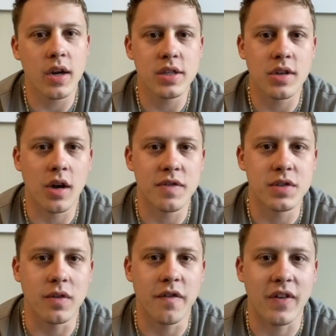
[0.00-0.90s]
There's an
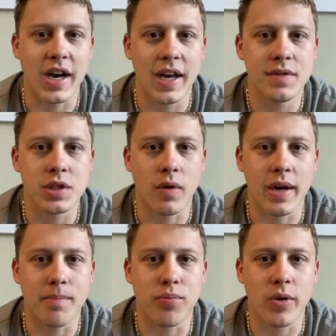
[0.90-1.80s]
offsuit 5, so I
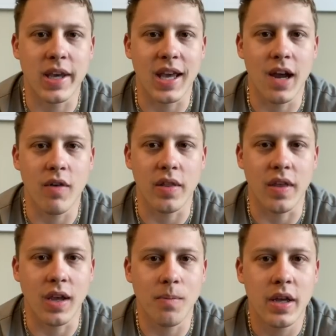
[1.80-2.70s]
brick
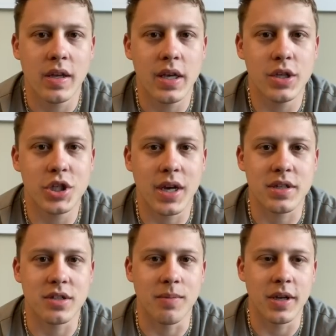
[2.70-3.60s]
everything. He
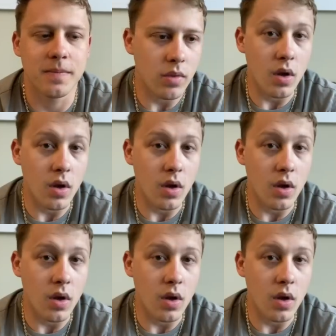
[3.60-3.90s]
checks to me.